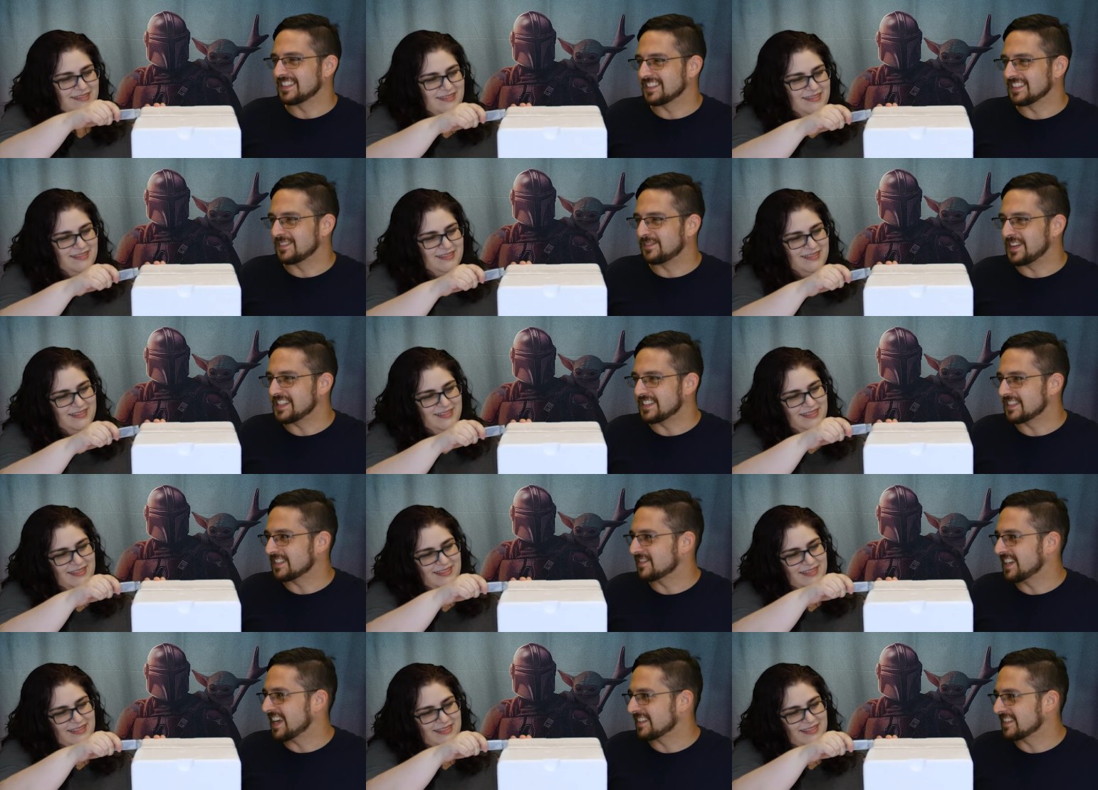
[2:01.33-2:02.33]
Speaker 1: This isn't Faces
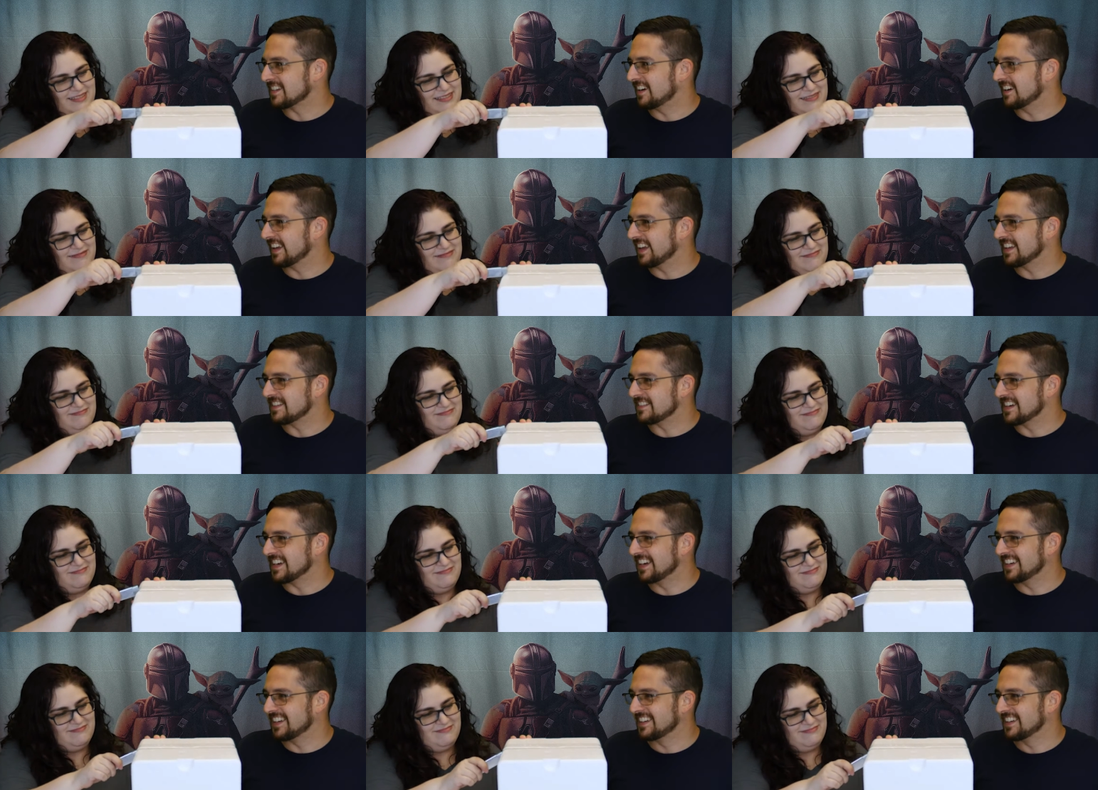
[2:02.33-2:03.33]
of Death starring Andrea.
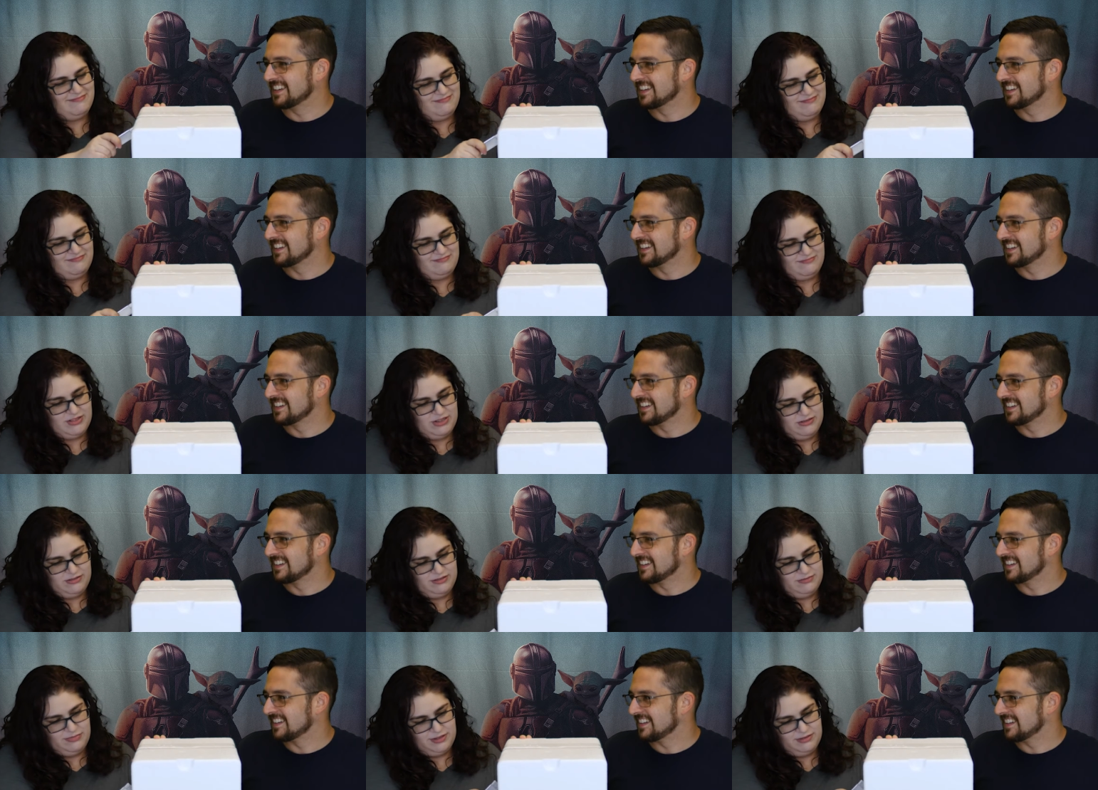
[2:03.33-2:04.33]

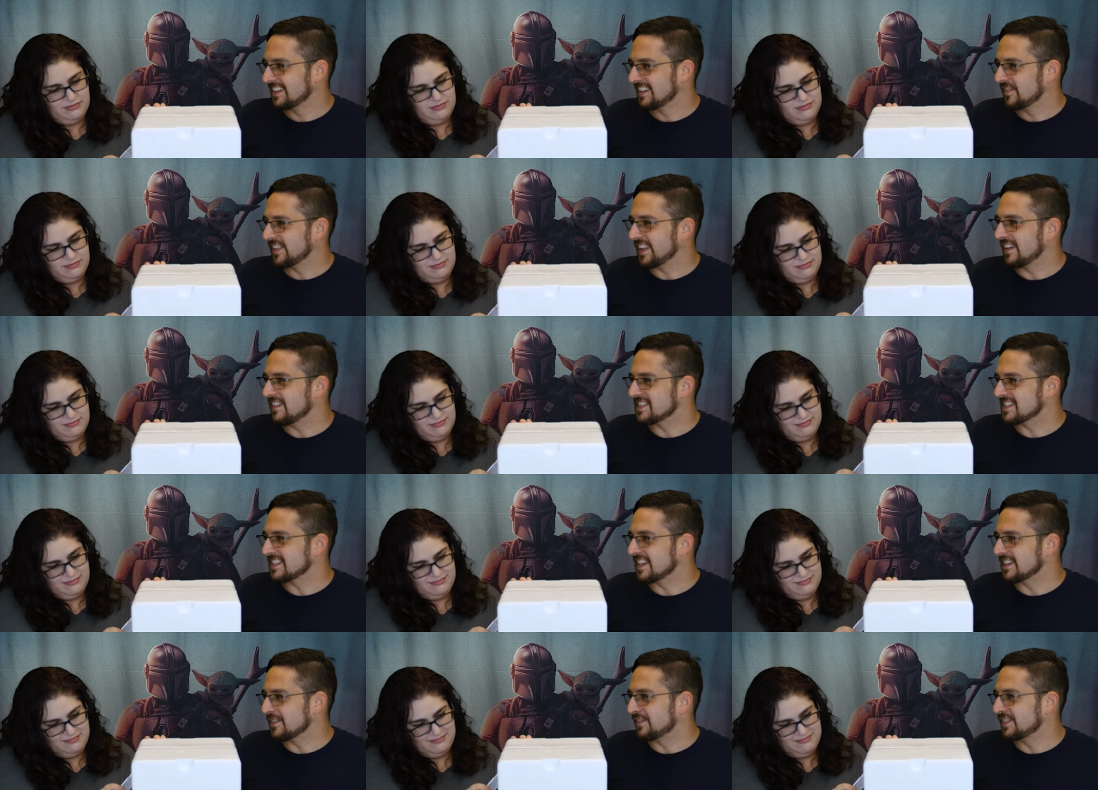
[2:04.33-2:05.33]
Could be. That was the
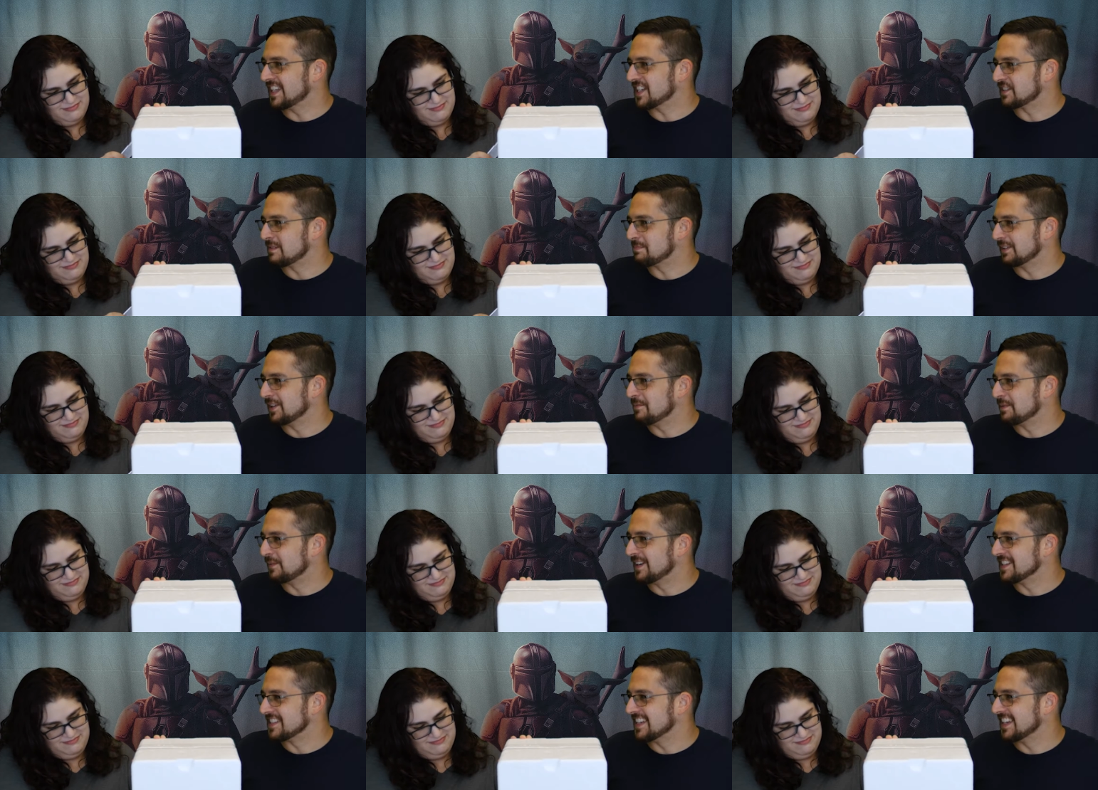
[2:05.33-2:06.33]
sound of flesh ripping open,
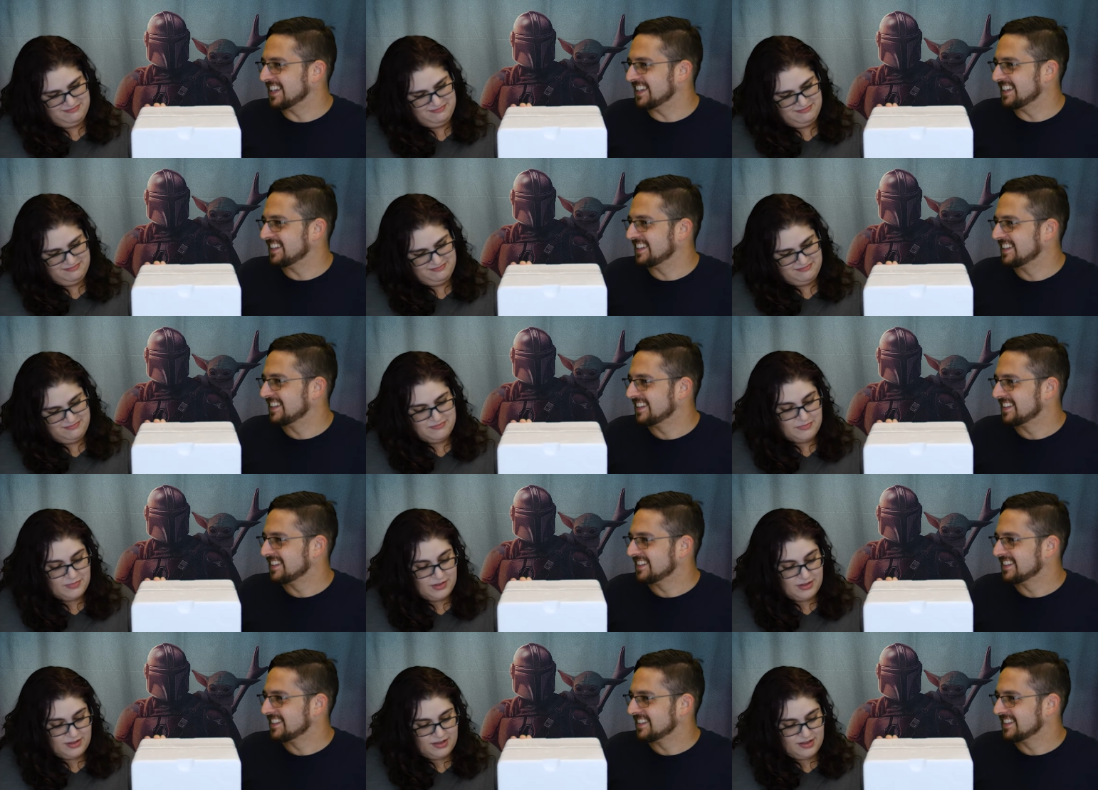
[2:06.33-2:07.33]
wasn't it?
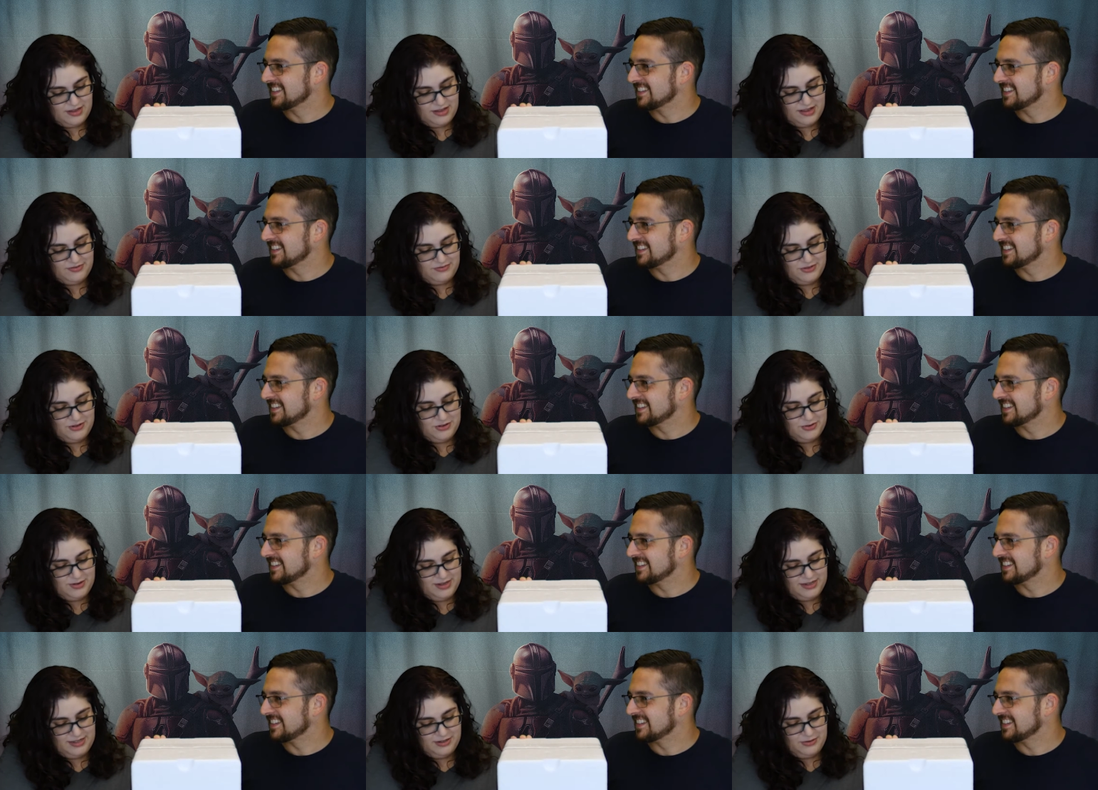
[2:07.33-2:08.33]
Speaker 2: I have no
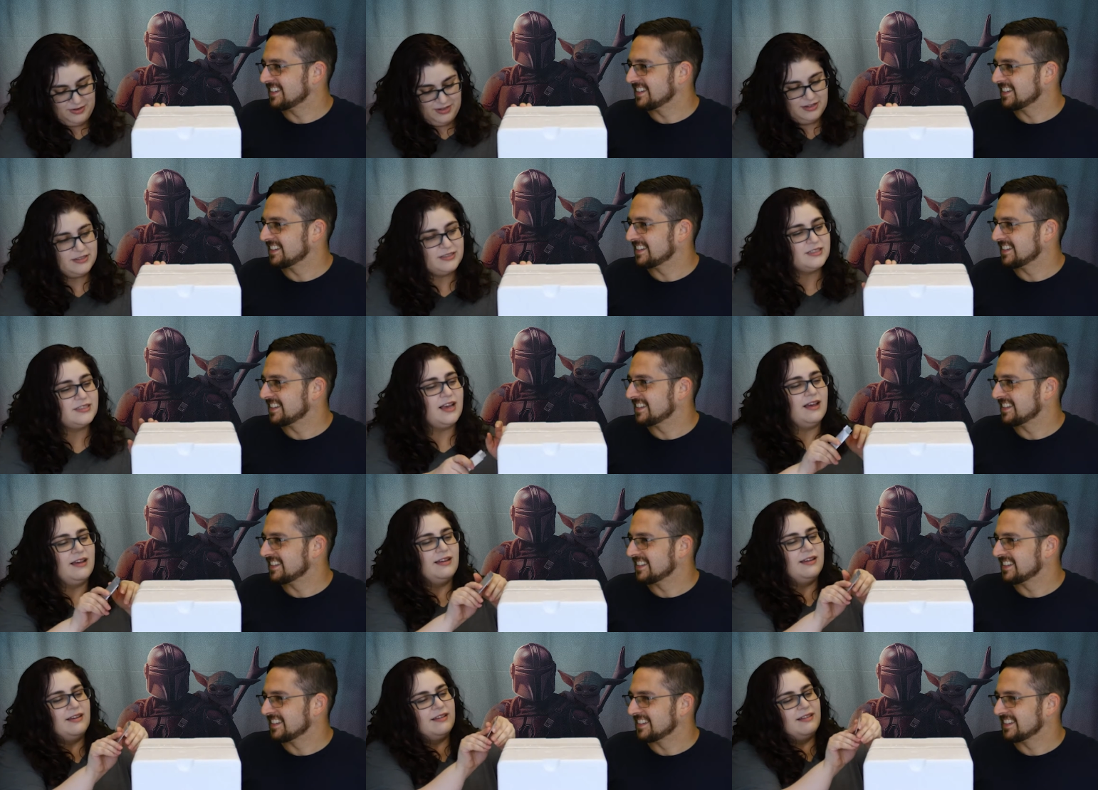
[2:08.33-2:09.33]
idea what you're
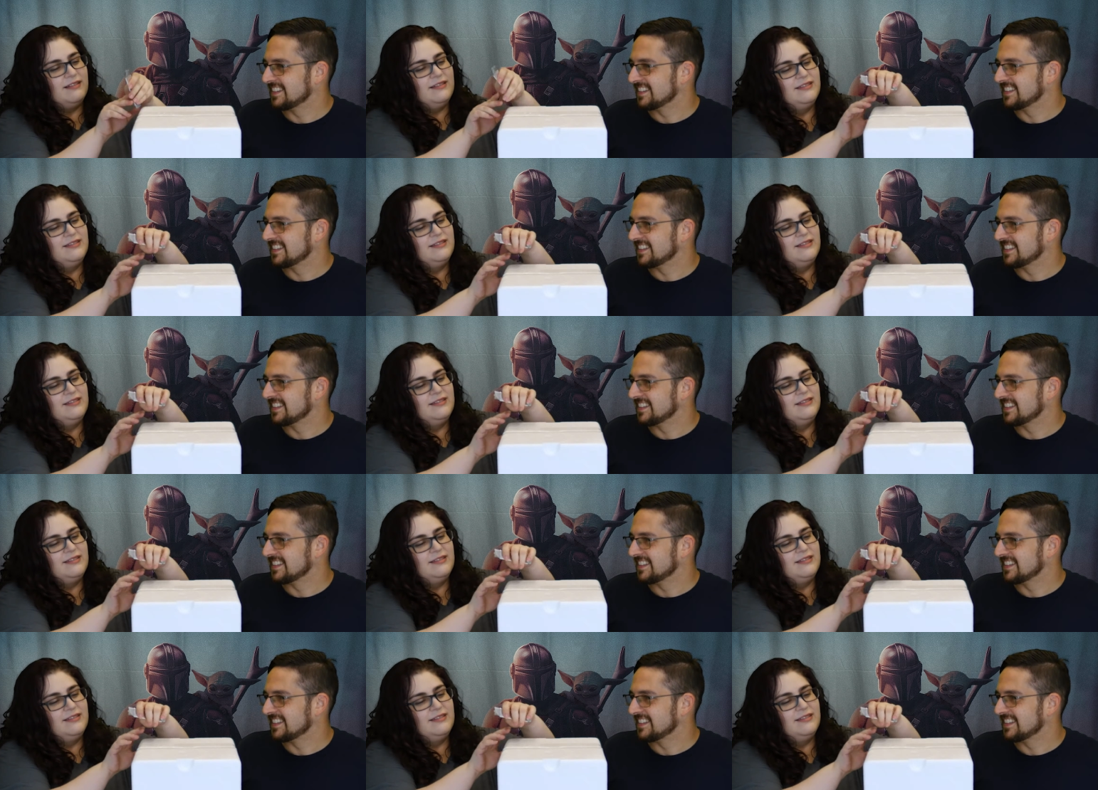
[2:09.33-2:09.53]
saying.